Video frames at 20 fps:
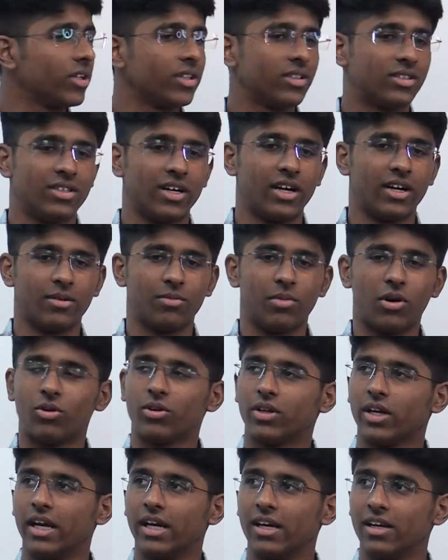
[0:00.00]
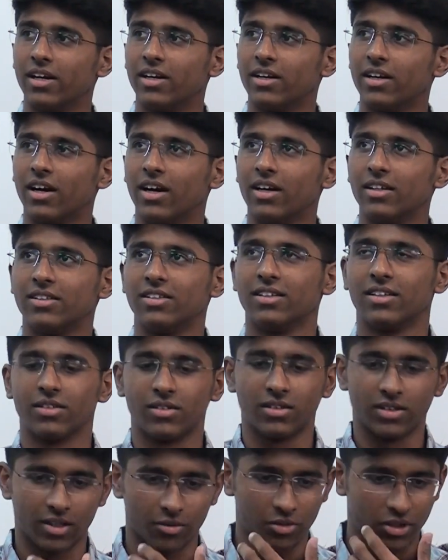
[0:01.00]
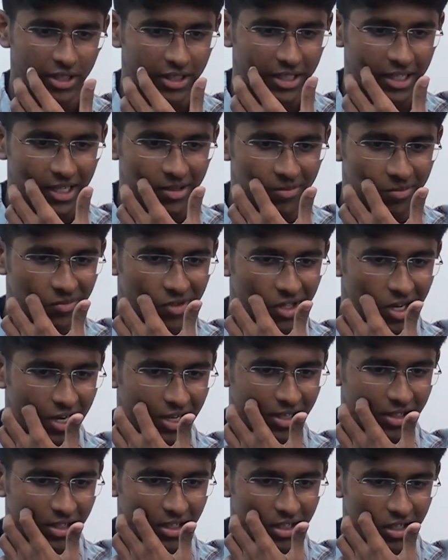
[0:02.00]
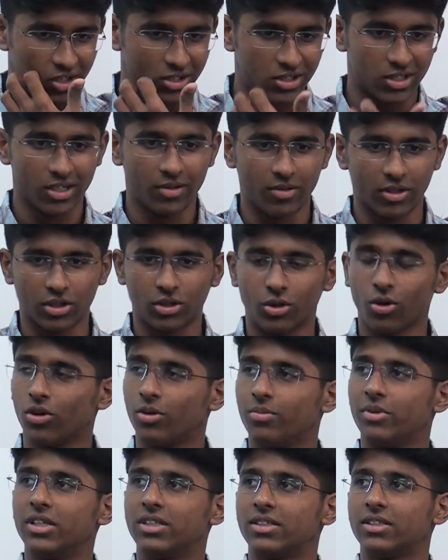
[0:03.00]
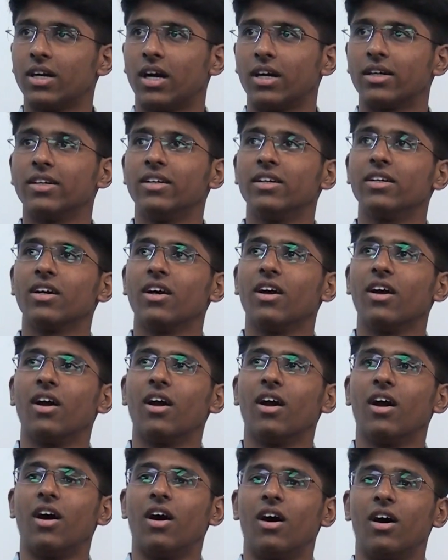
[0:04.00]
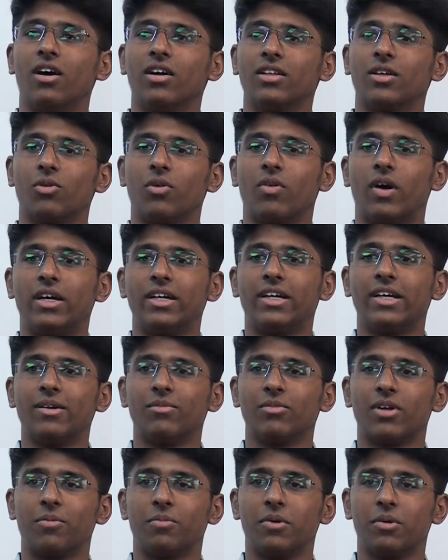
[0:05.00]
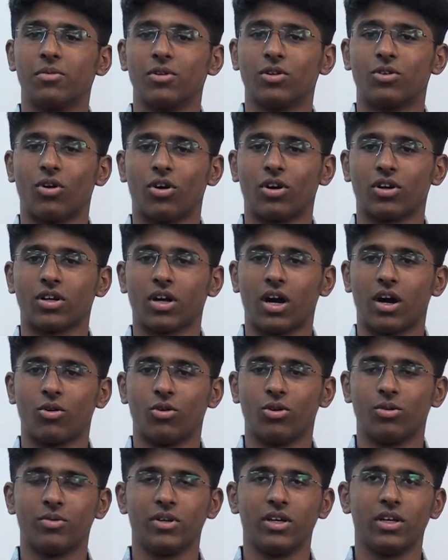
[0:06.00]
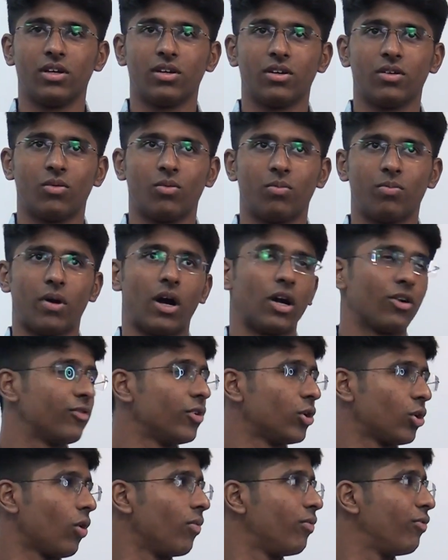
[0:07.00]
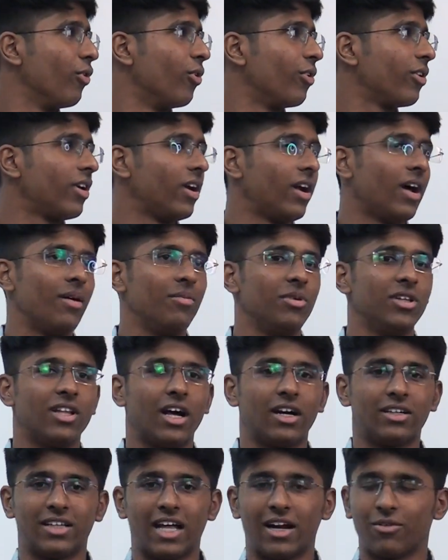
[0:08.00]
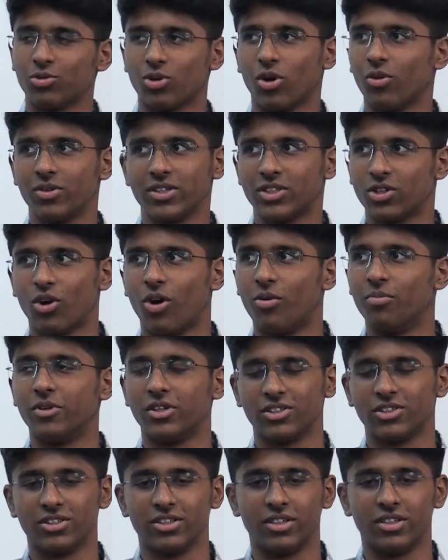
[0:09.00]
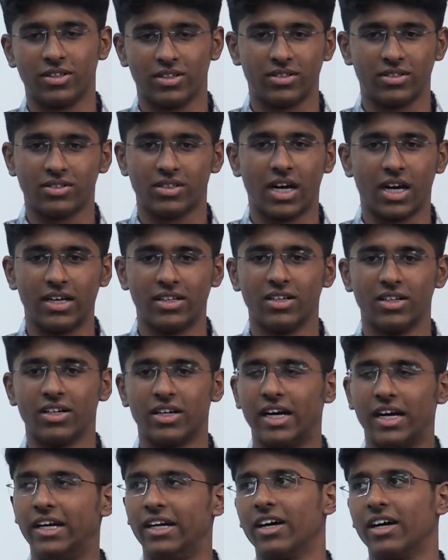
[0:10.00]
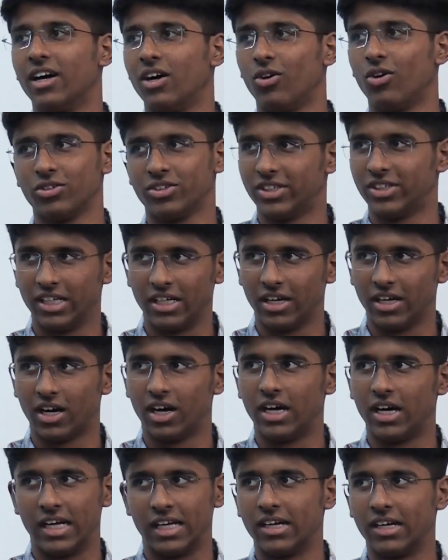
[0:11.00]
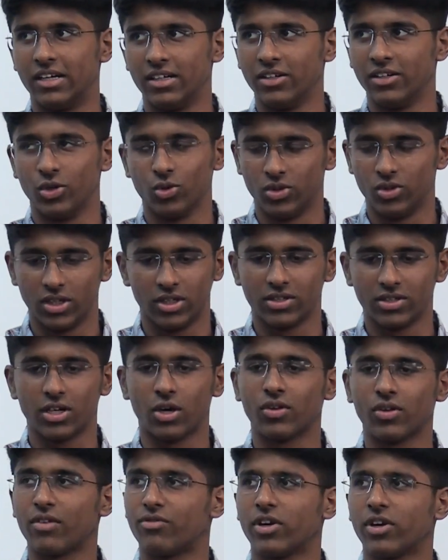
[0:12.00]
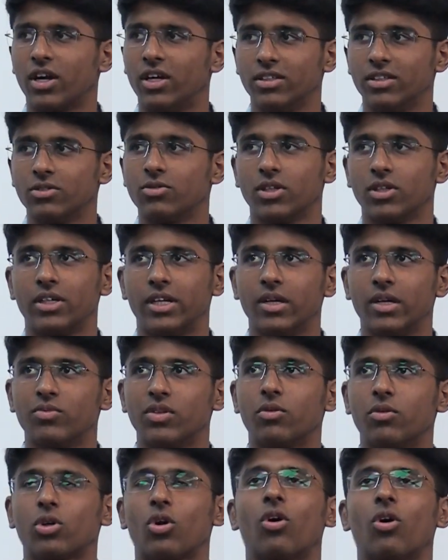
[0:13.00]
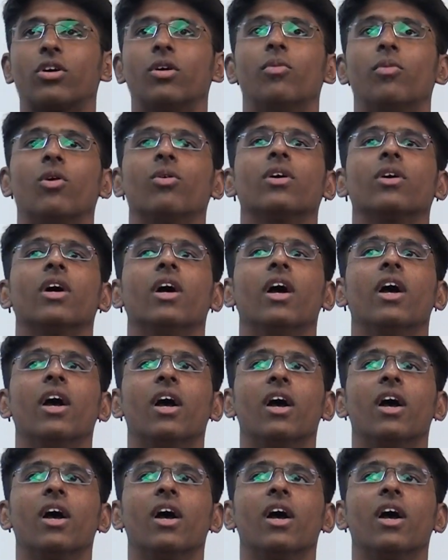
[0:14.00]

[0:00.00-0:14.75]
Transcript: what he said about England. I think they were a team that initially, when the tournament started, they were one team that people thought are going to be part of the top four. I mean, that was always the competition. It's either India, Australia, England, New Zealand, South Africa. These were the teams that were talked about.